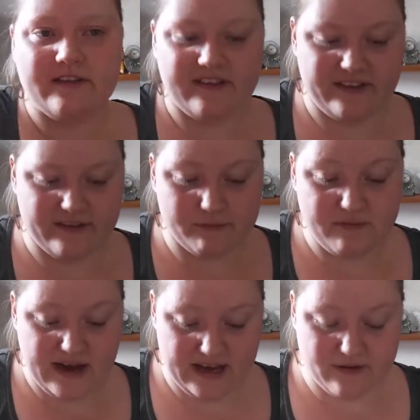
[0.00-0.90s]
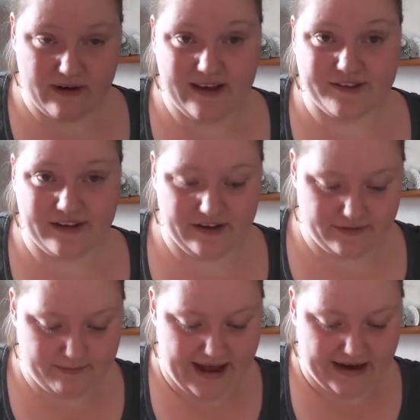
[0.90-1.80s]
So this is a really great
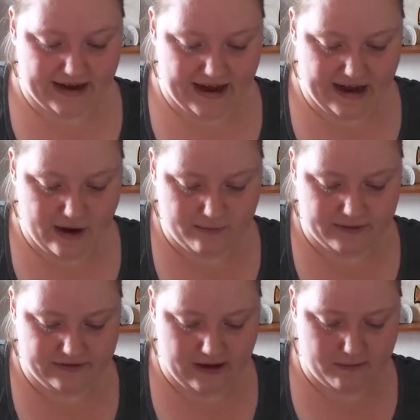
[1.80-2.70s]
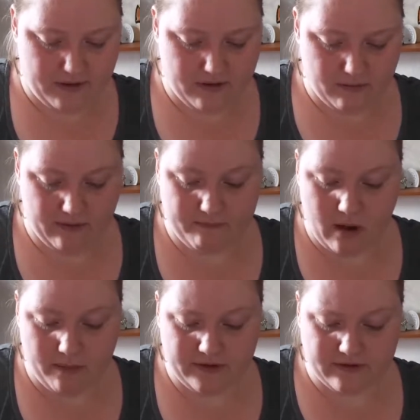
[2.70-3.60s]
sized bag, and it opens up with
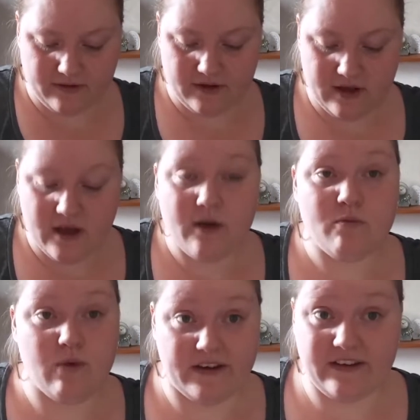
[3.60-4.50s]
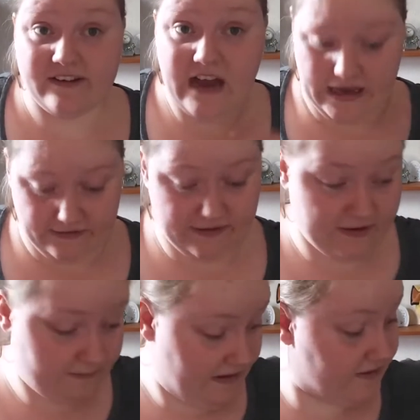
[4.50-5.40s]
poppers, which is nice.
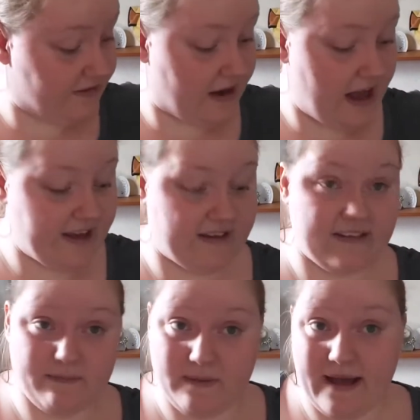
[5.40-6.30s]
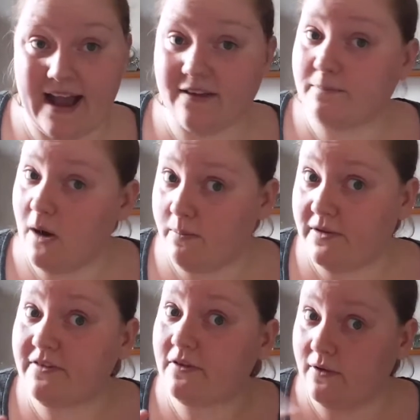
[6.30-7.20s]
As much as I like zippy bags,
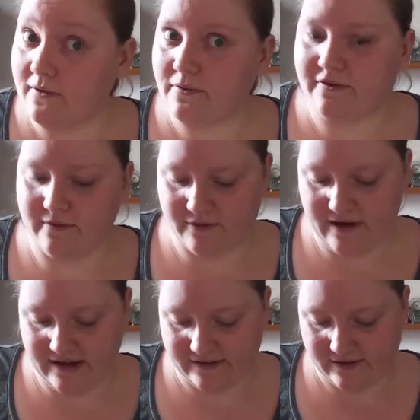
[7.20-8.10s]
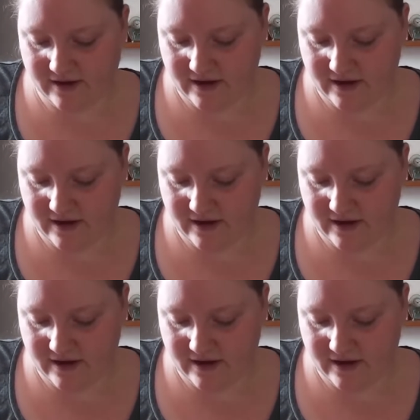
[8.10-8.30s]
poppers are also great.